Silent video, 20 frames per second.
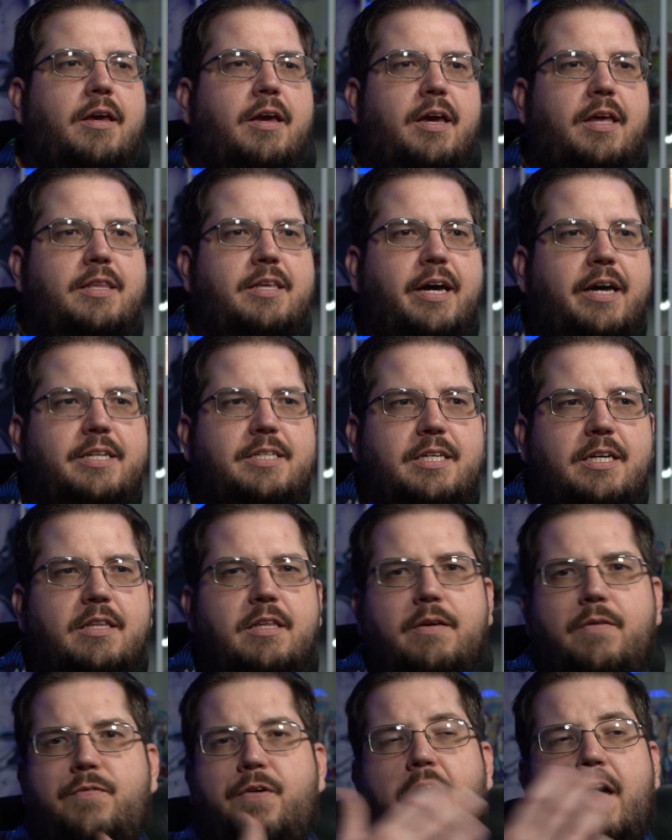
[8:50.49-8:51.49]
And the idea
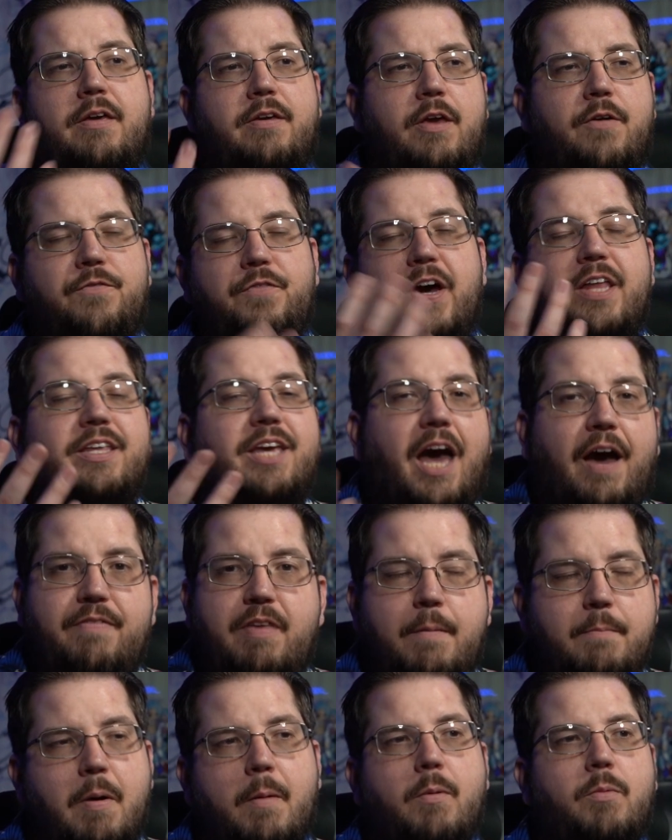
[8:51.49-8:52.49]
that you finally have
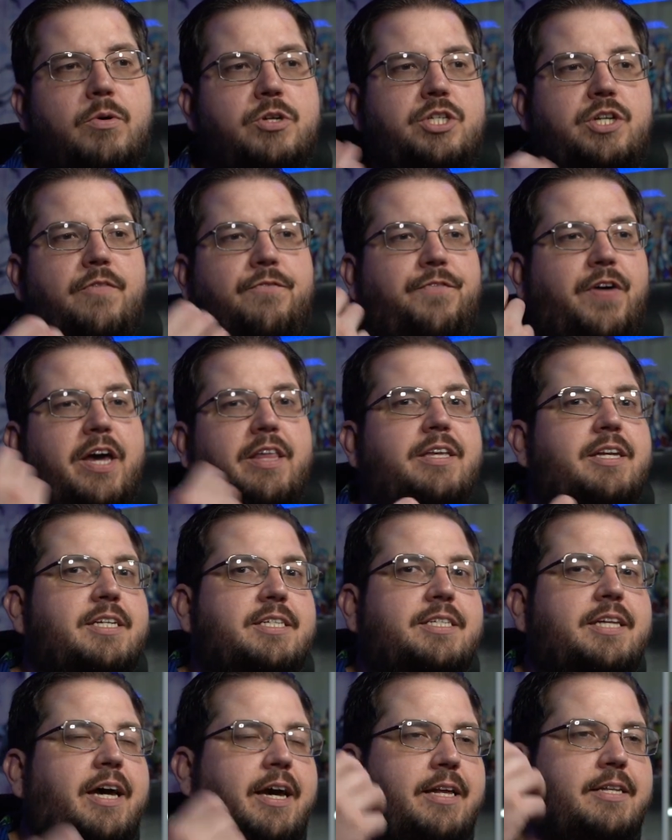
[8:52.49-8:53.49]
that moment where she finally
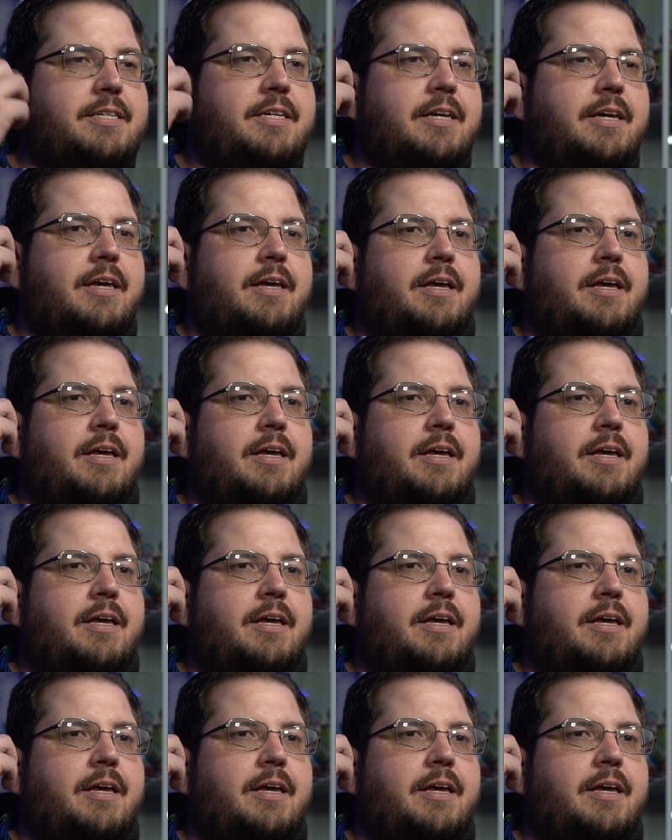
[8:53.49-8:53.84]
decides,